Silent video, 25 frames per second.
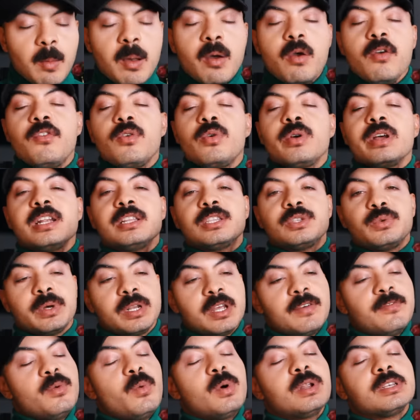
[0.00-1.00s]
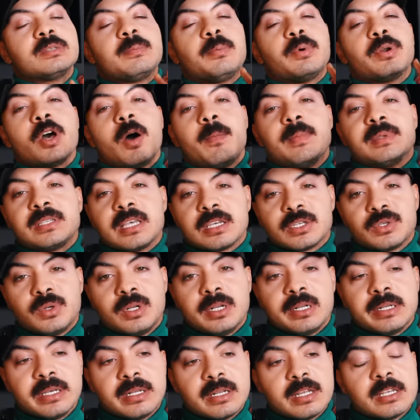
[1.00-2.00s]
All right, before we get into it, if you want to support a
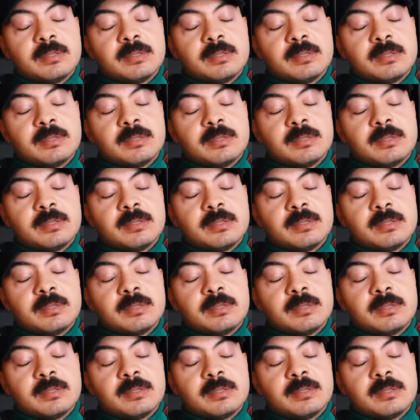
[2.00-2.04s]
homosexual in need,